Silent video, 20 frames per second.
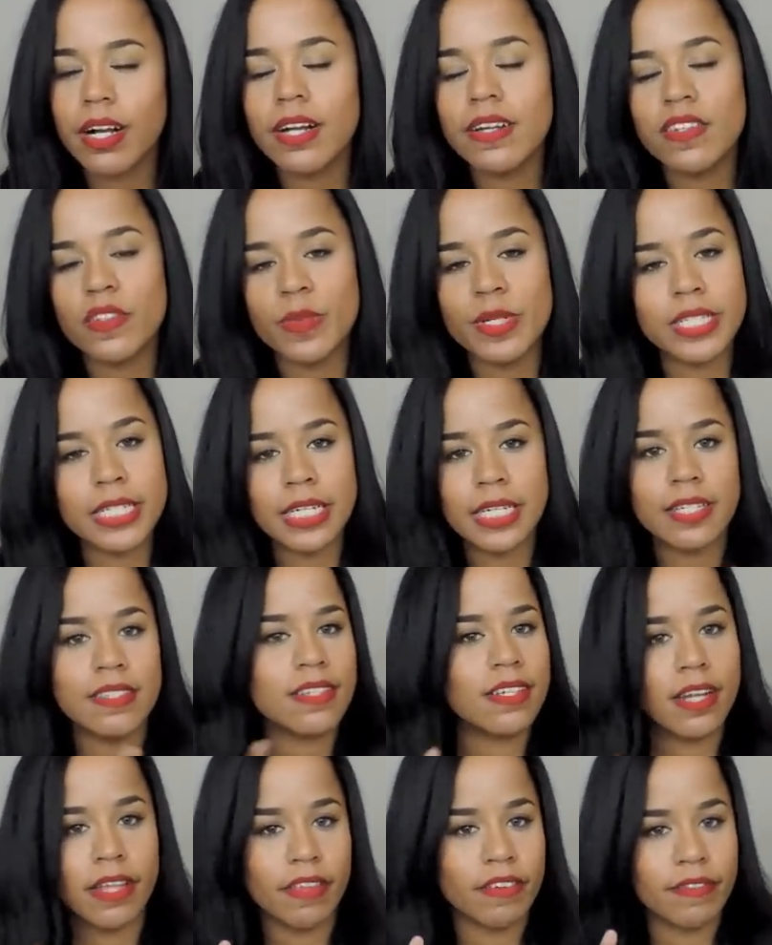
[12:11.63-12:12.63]
Oh, sweet tea
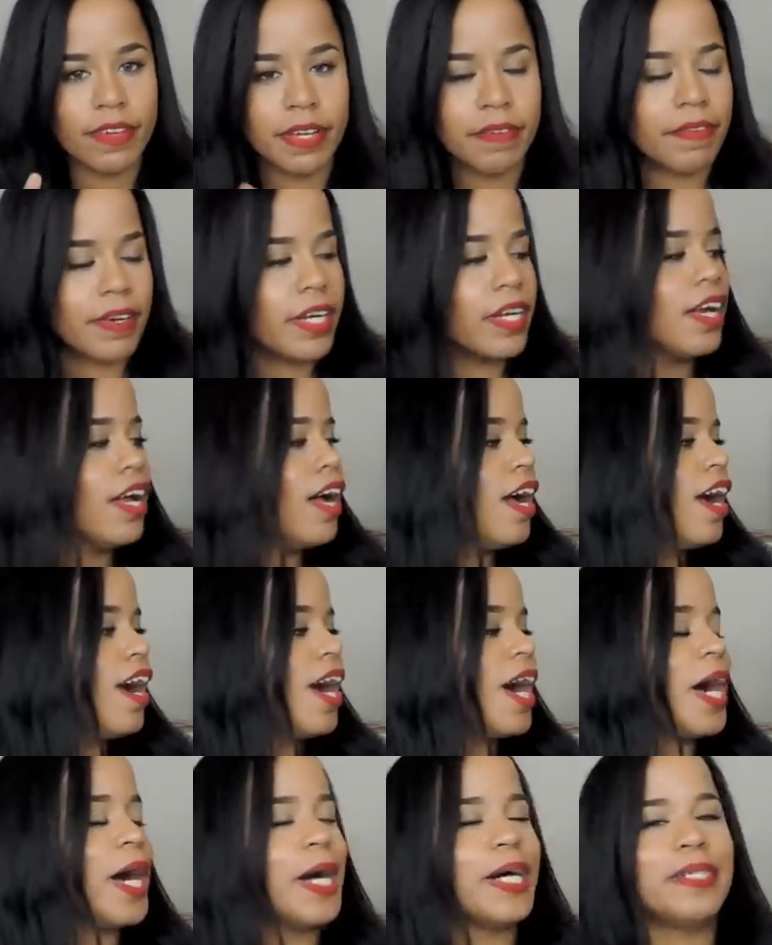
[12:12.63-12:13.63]
is another favorite.
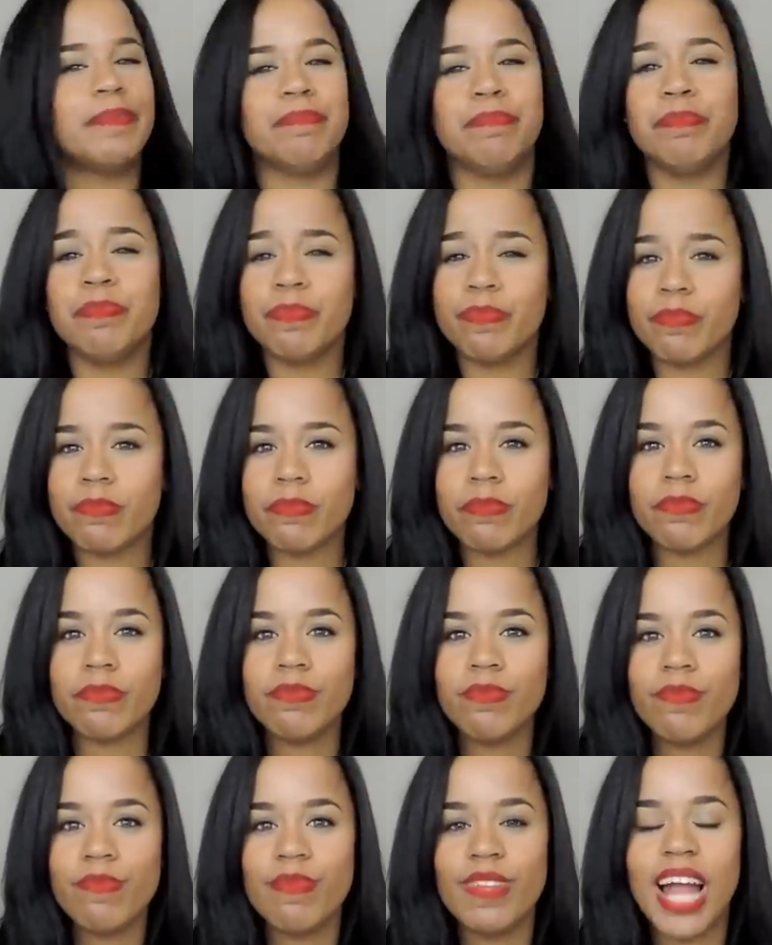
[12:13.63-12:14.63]
Um,
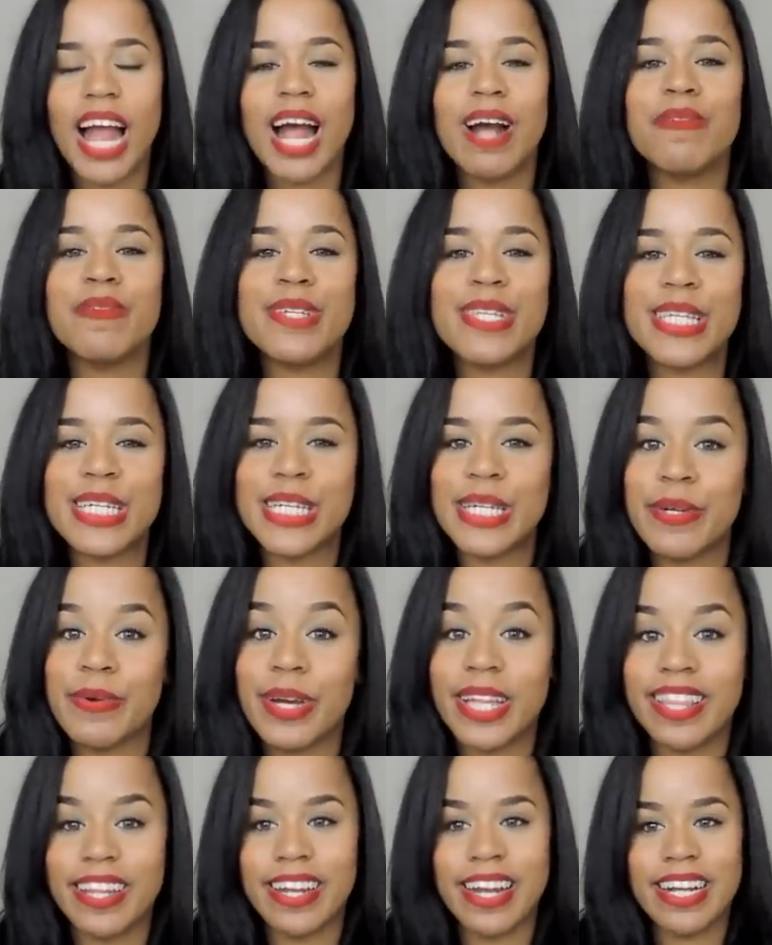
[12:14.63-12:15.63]
I will see
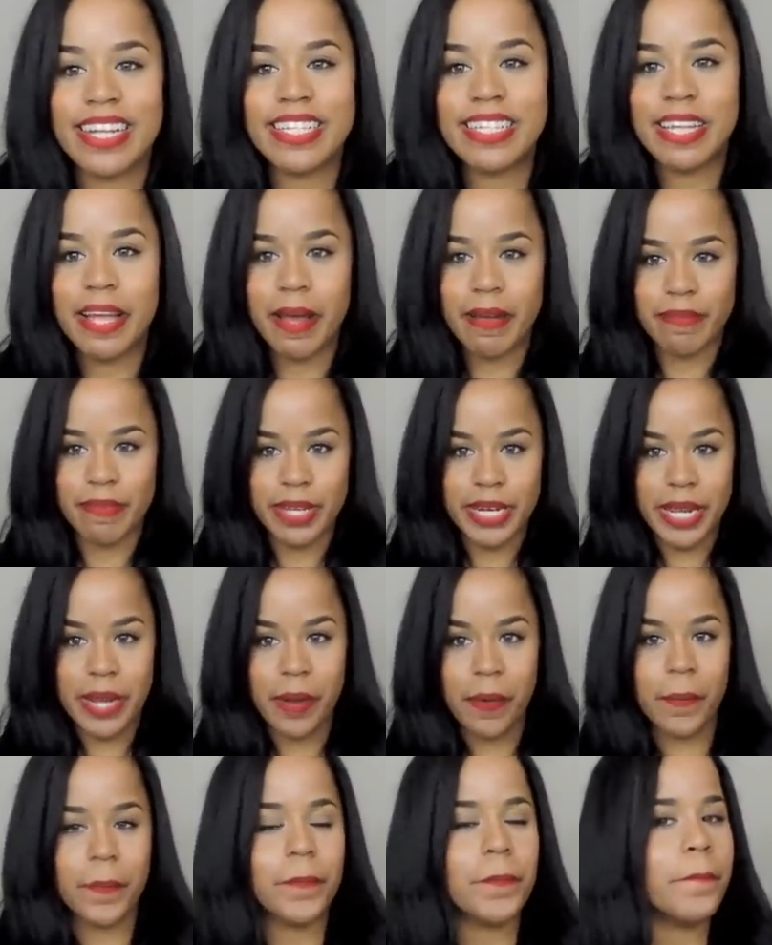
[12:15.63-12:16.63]
you in the next
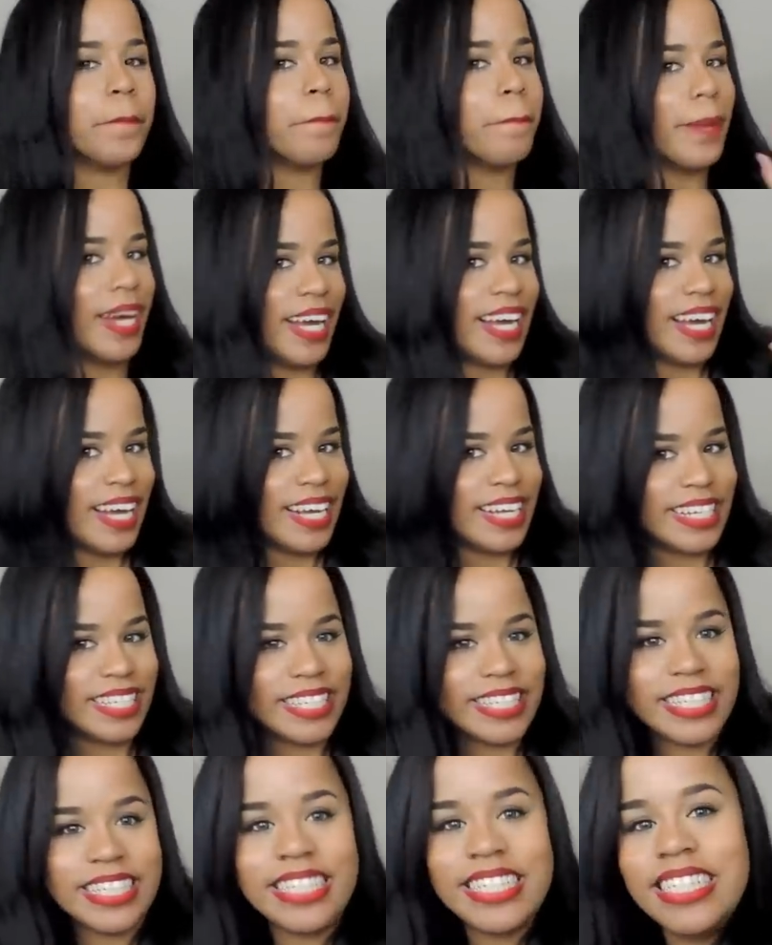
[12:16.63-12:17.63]
video. Bye
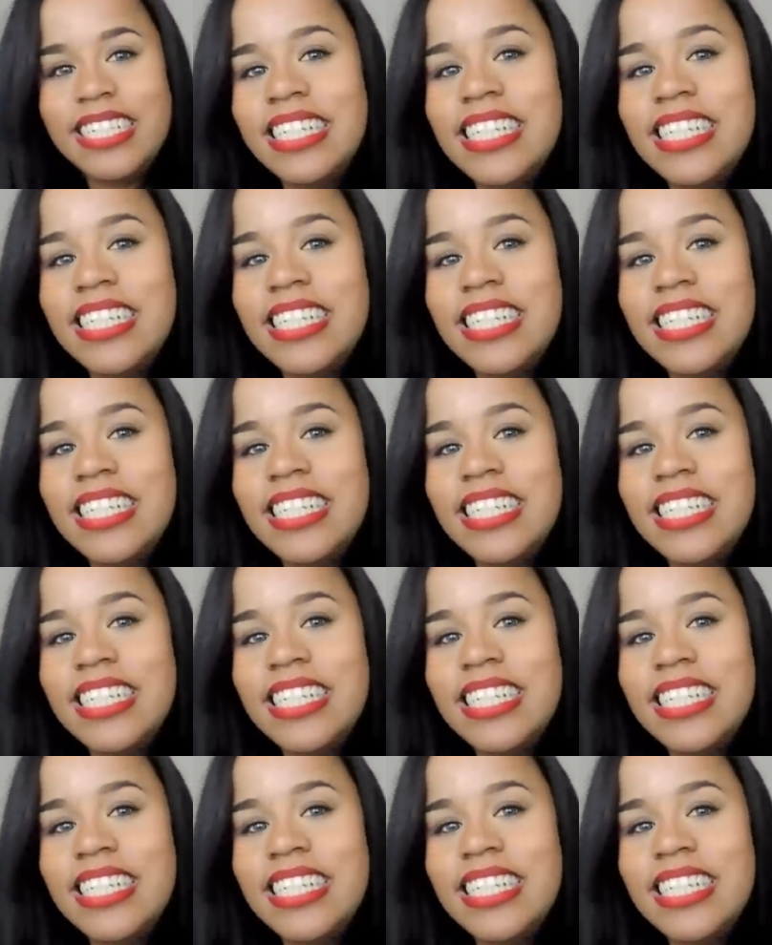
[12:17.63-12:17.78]
guys.